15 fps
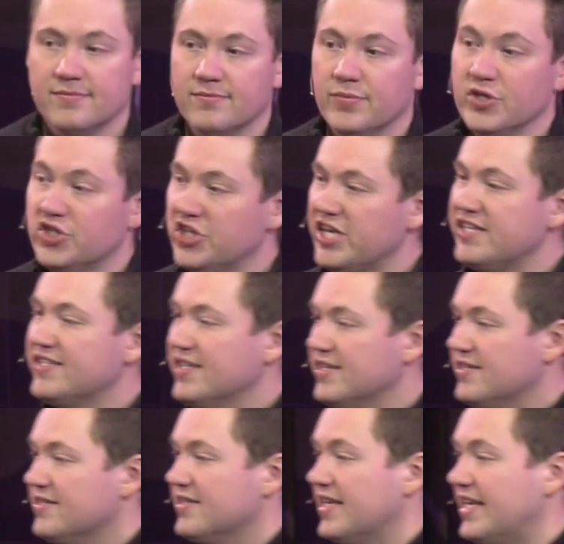But
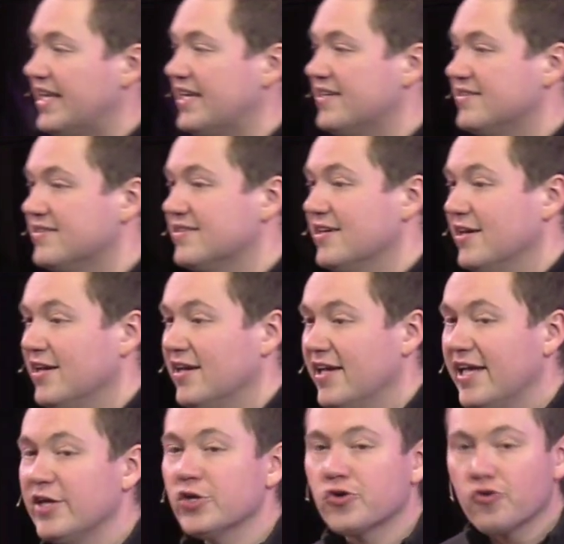Jesus, in his
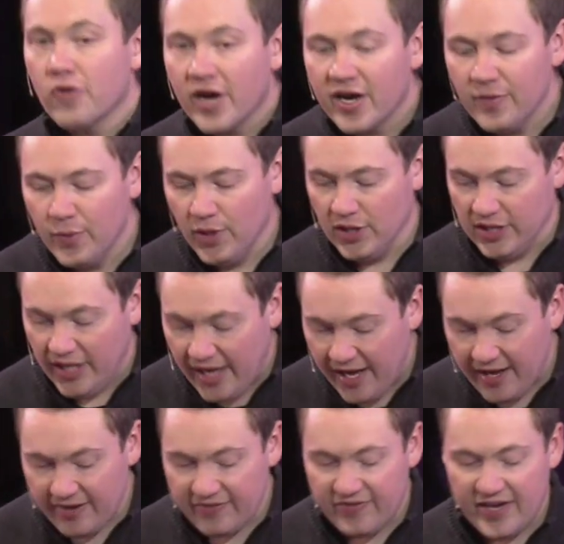incredible
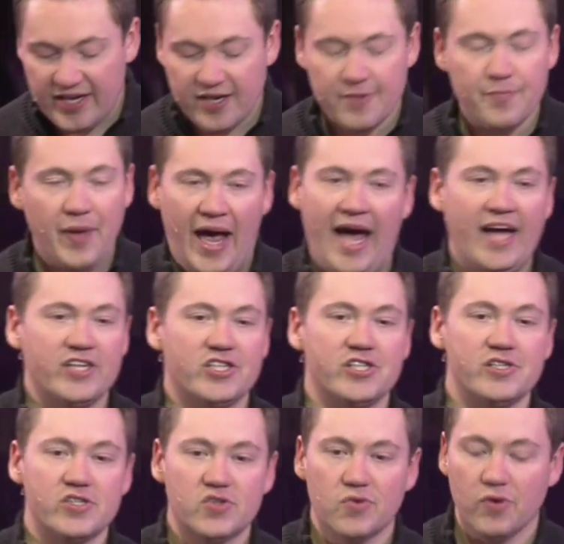love and
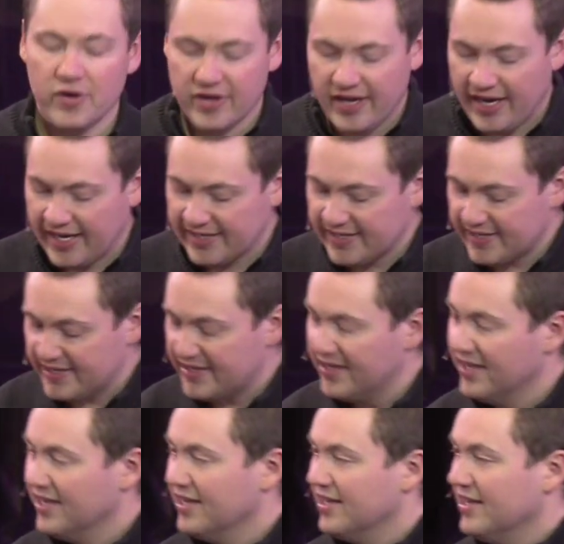compassion toward us,
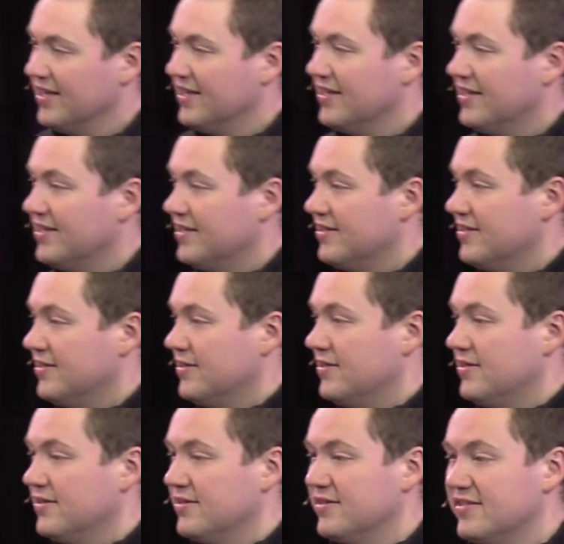
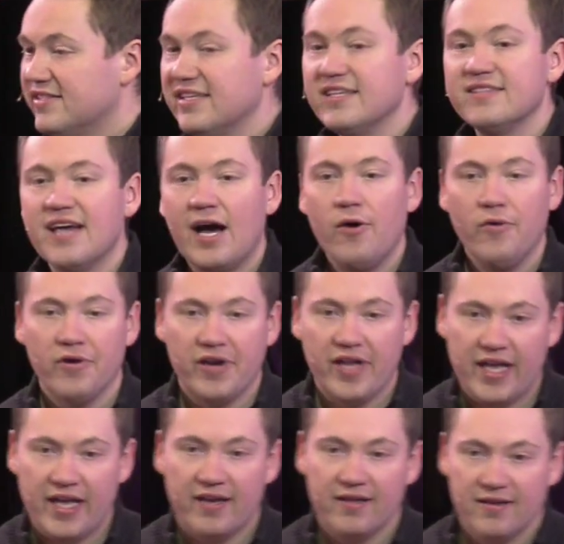sees our
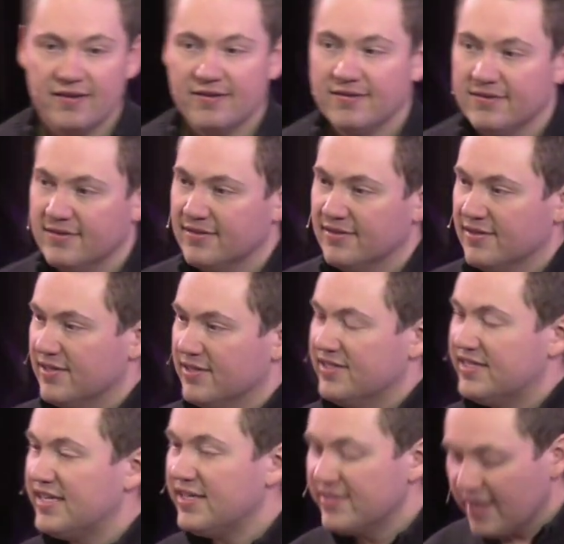need,
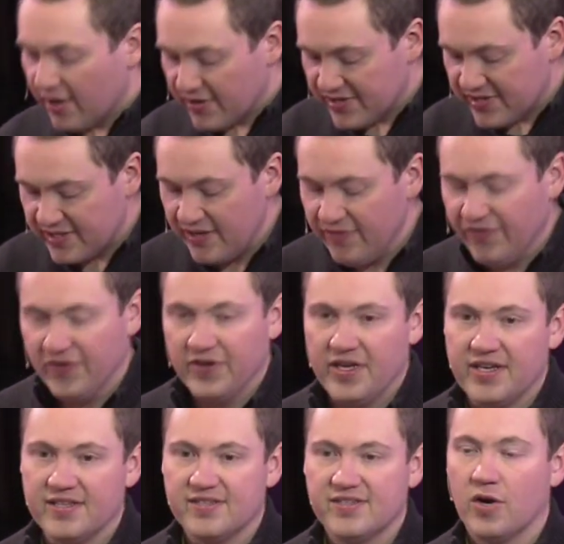sees our
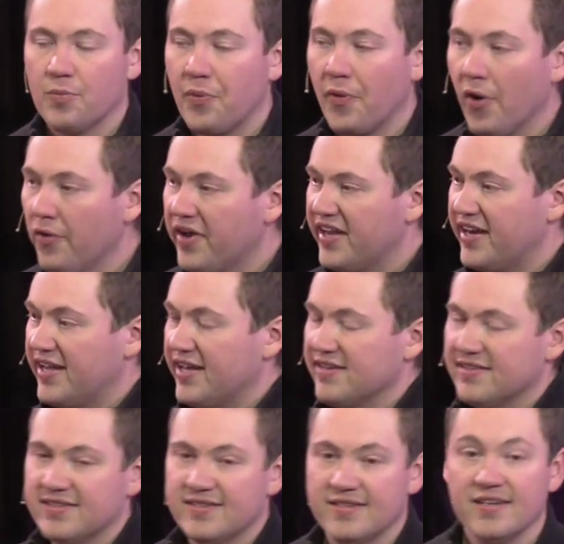sinfulness, our
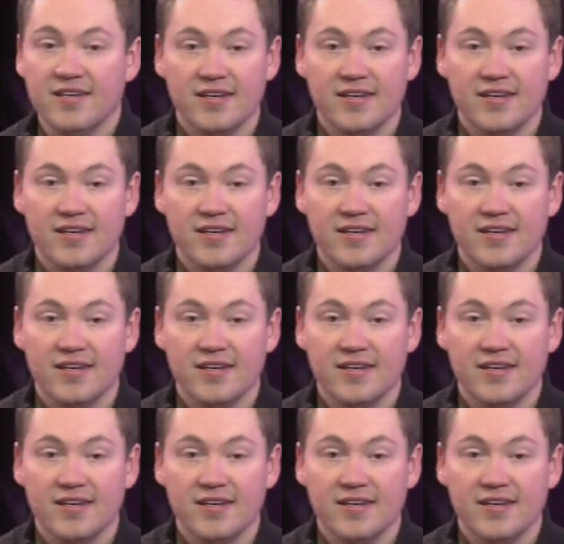brokenness,